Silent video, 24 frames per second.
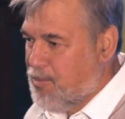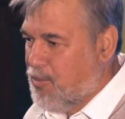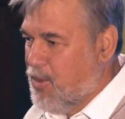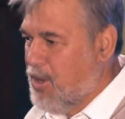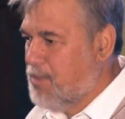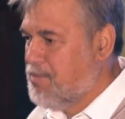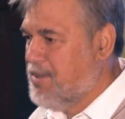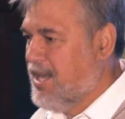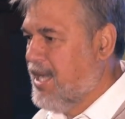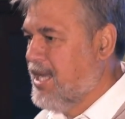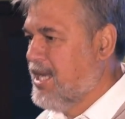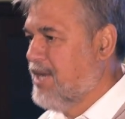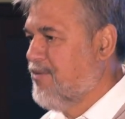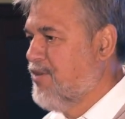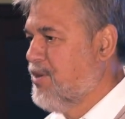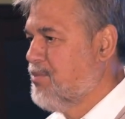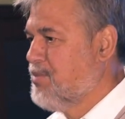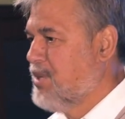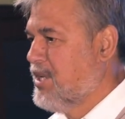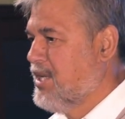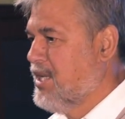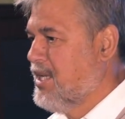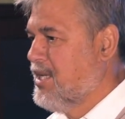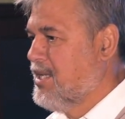We paid
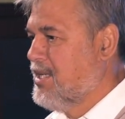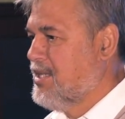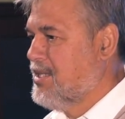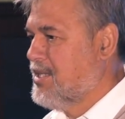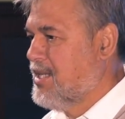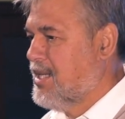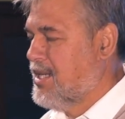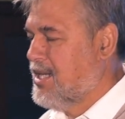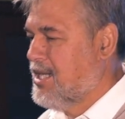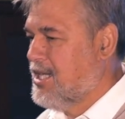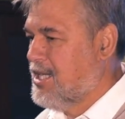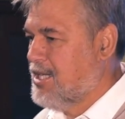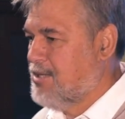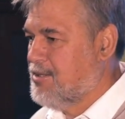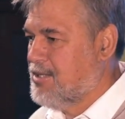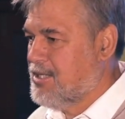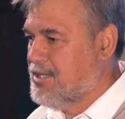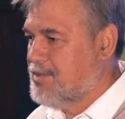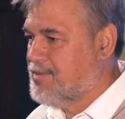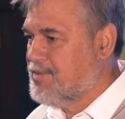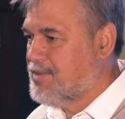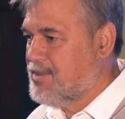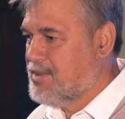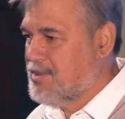everybody
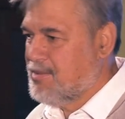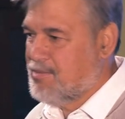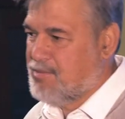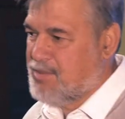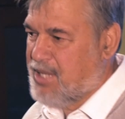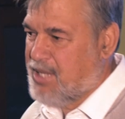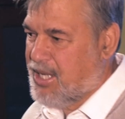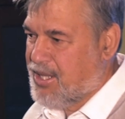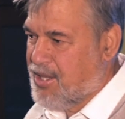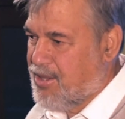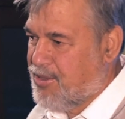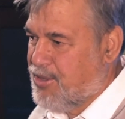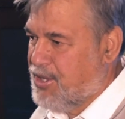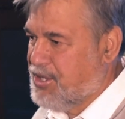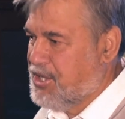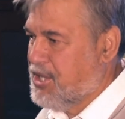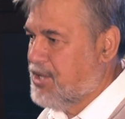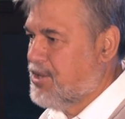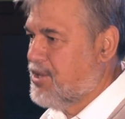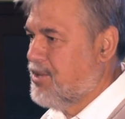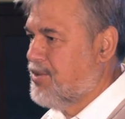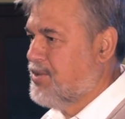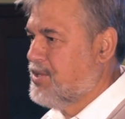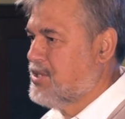by the
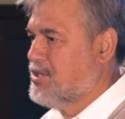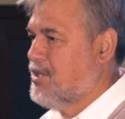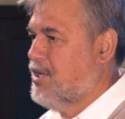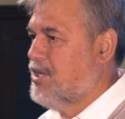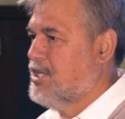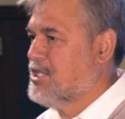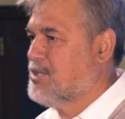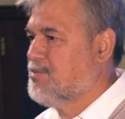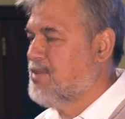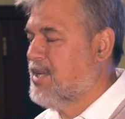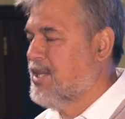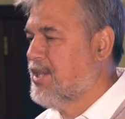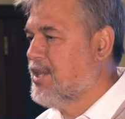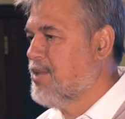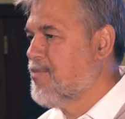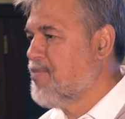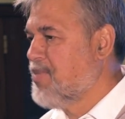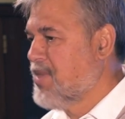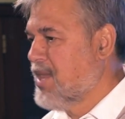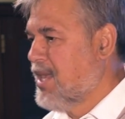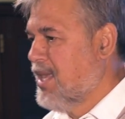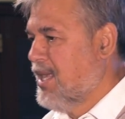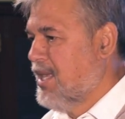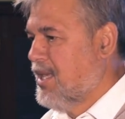30th of this last month,
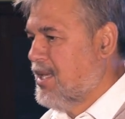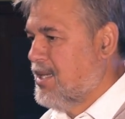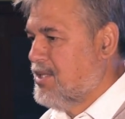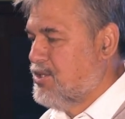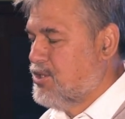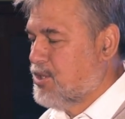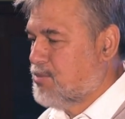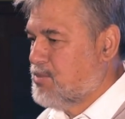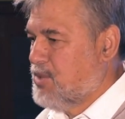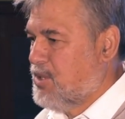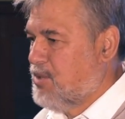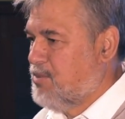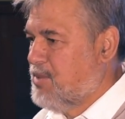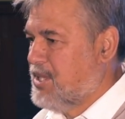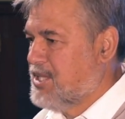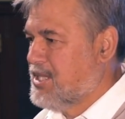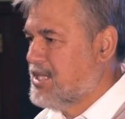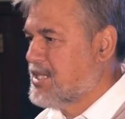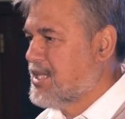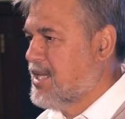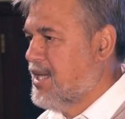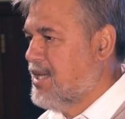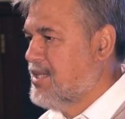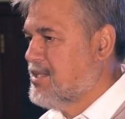took all my
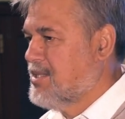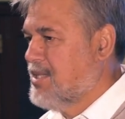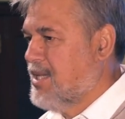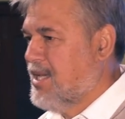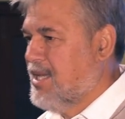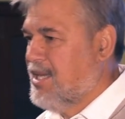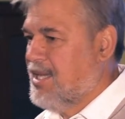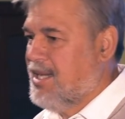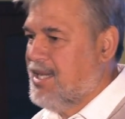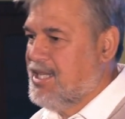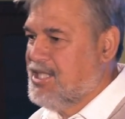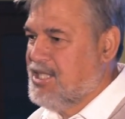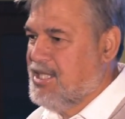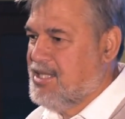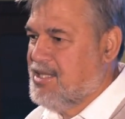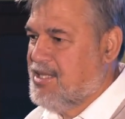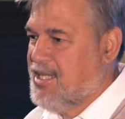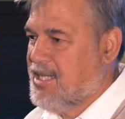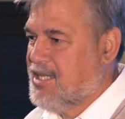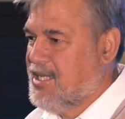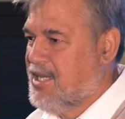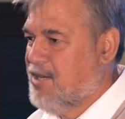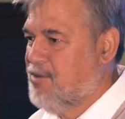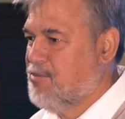discounts, and I actually
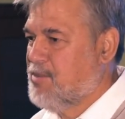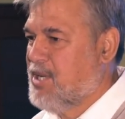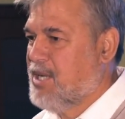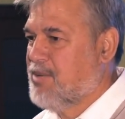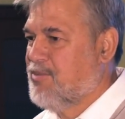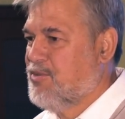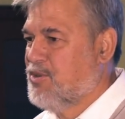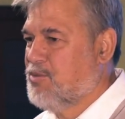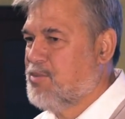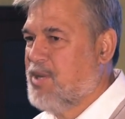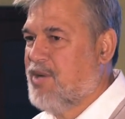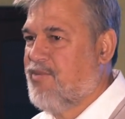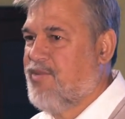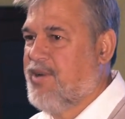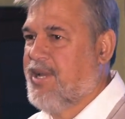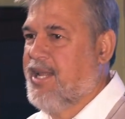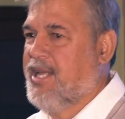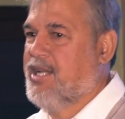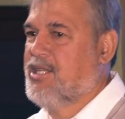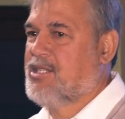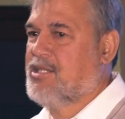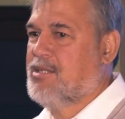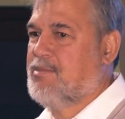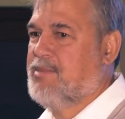sat down with my
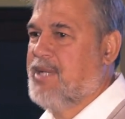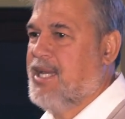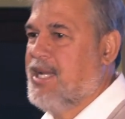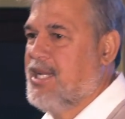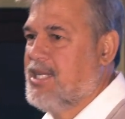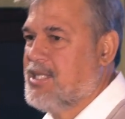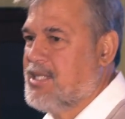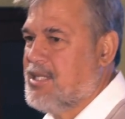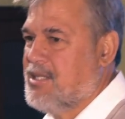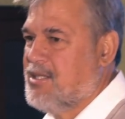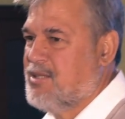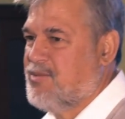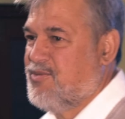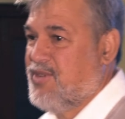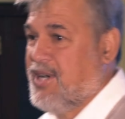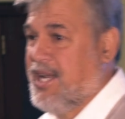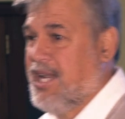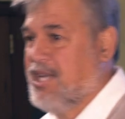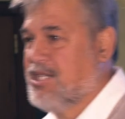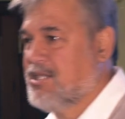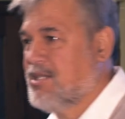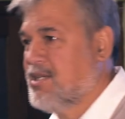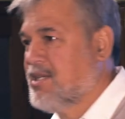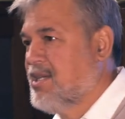financial manager or
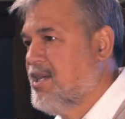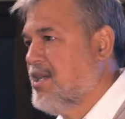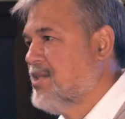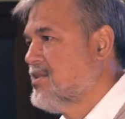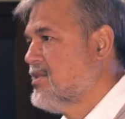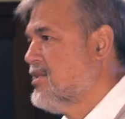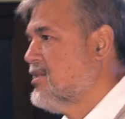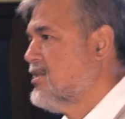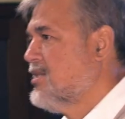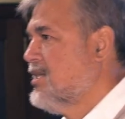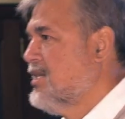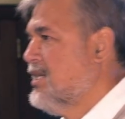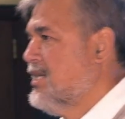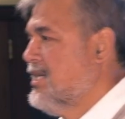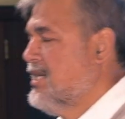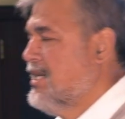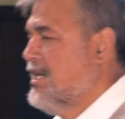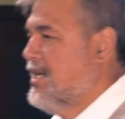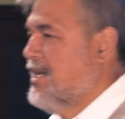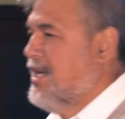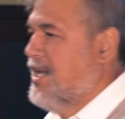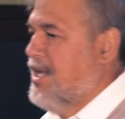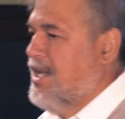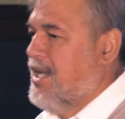financial accountant,
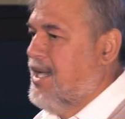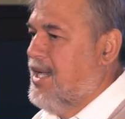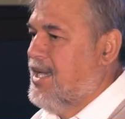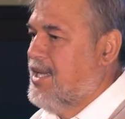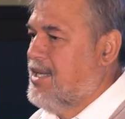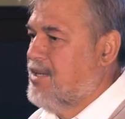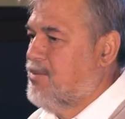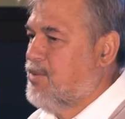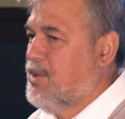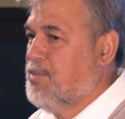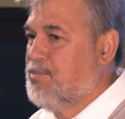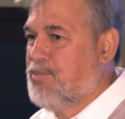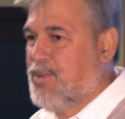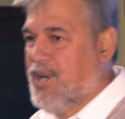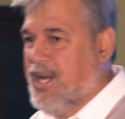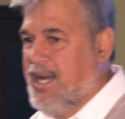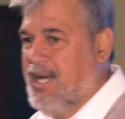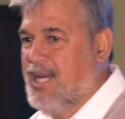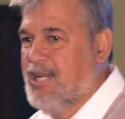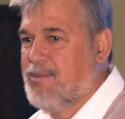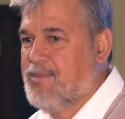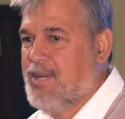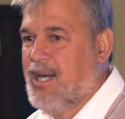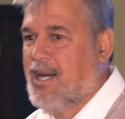and we
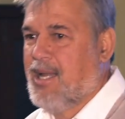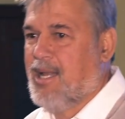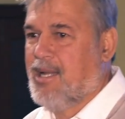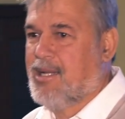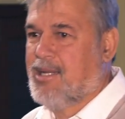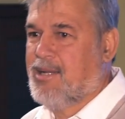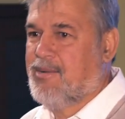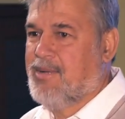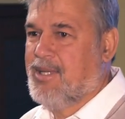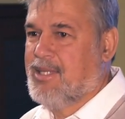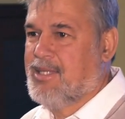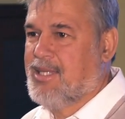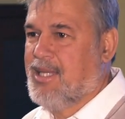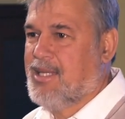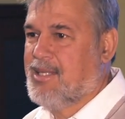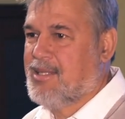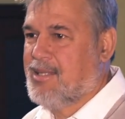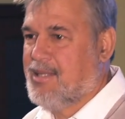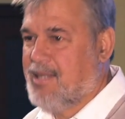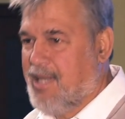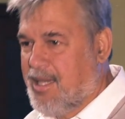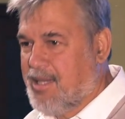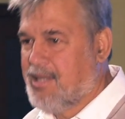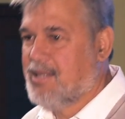prayed about it. We
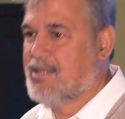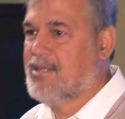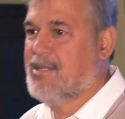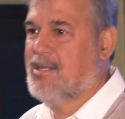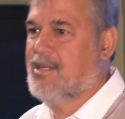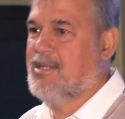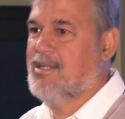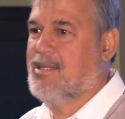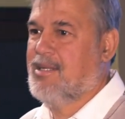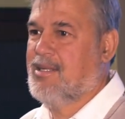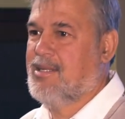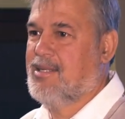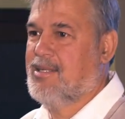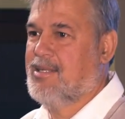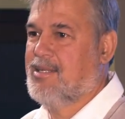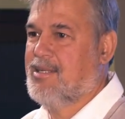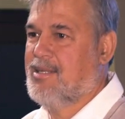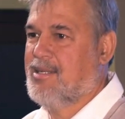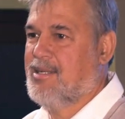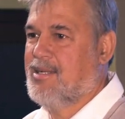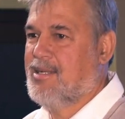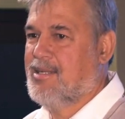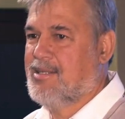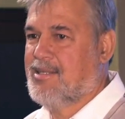said, thank you, God.
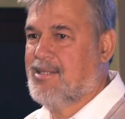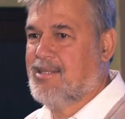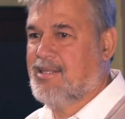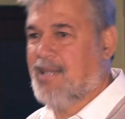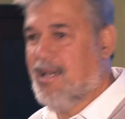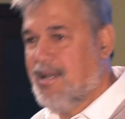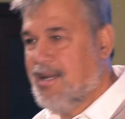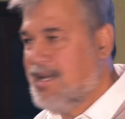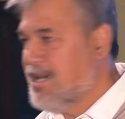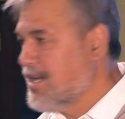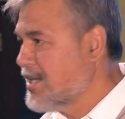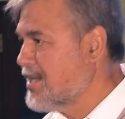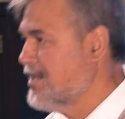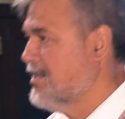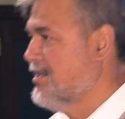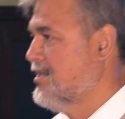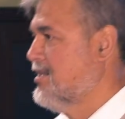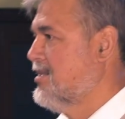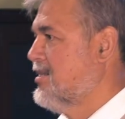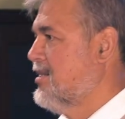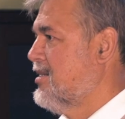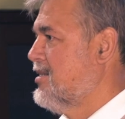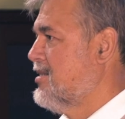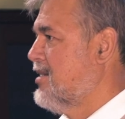This is so
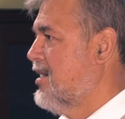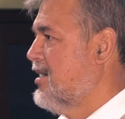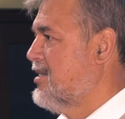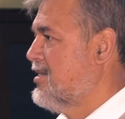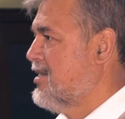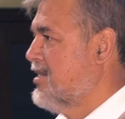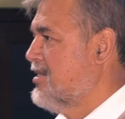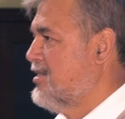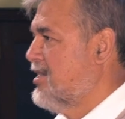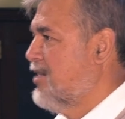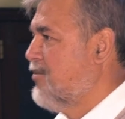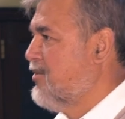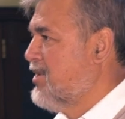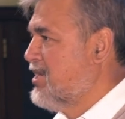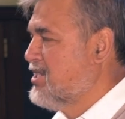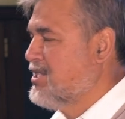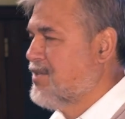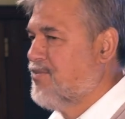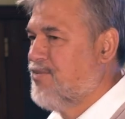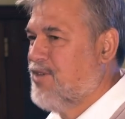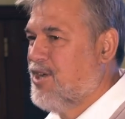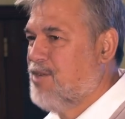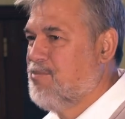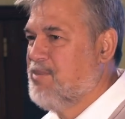lekker. No one has
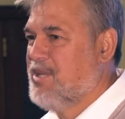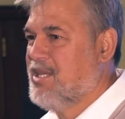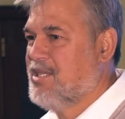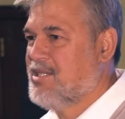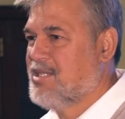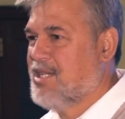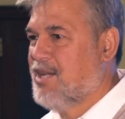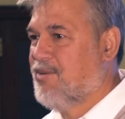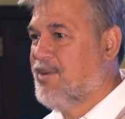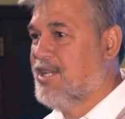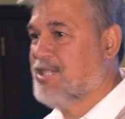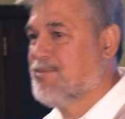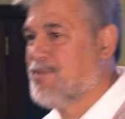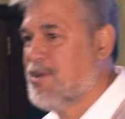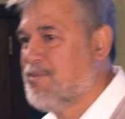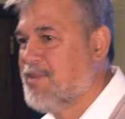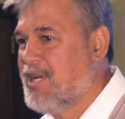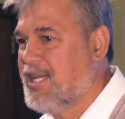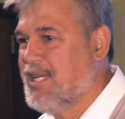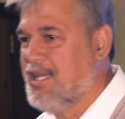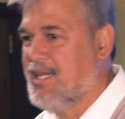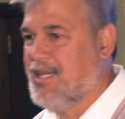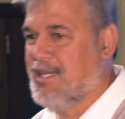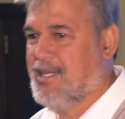to phone me and say, where's my
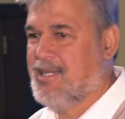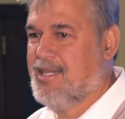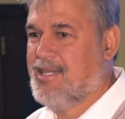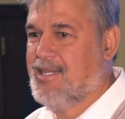money?